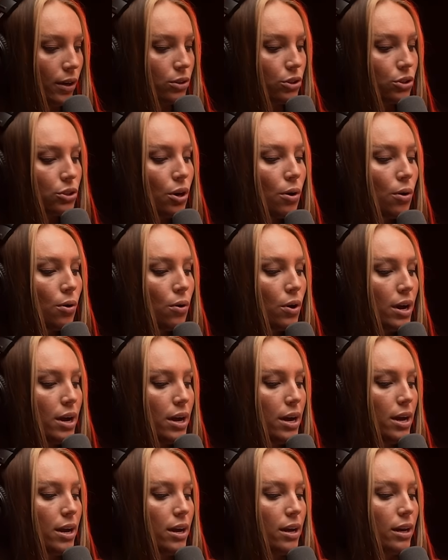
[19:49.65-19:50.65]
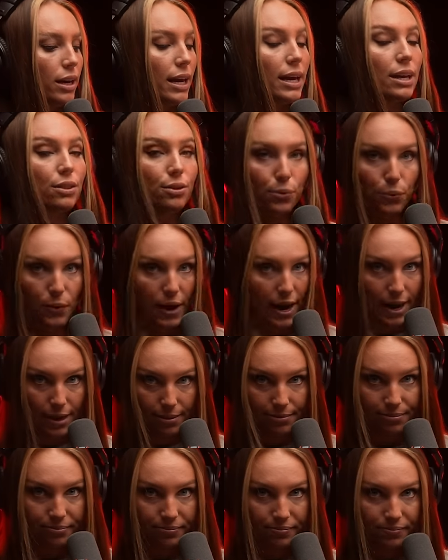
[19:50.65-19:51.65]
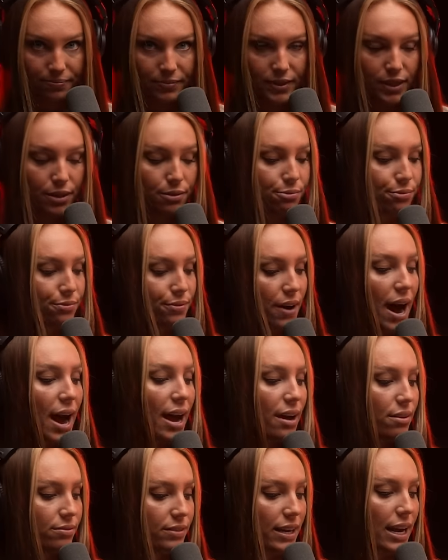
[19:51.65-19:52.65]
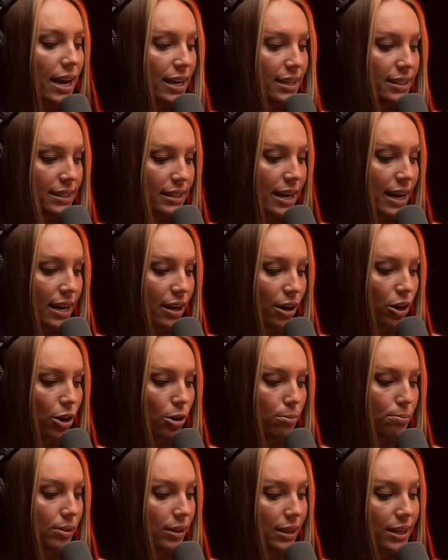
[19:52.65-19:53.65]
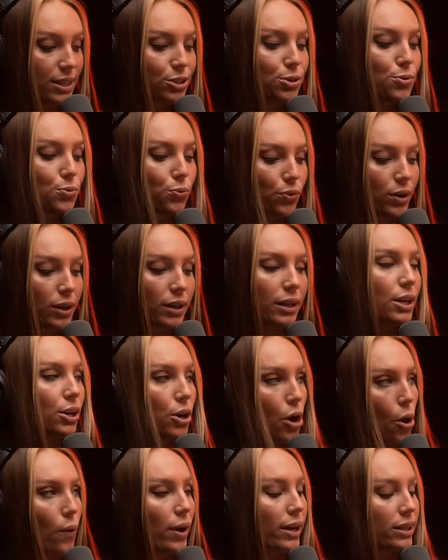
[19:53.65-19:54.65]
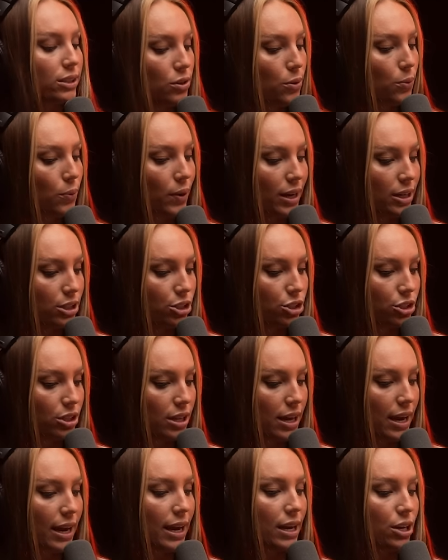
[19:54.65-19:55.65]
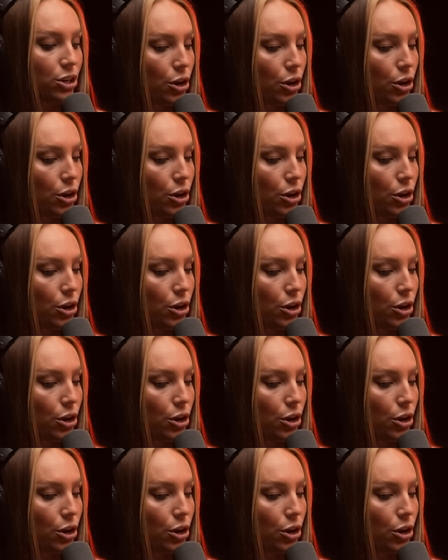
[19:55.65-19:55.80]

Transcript: So either way, 5 days later, police are really going to wish they had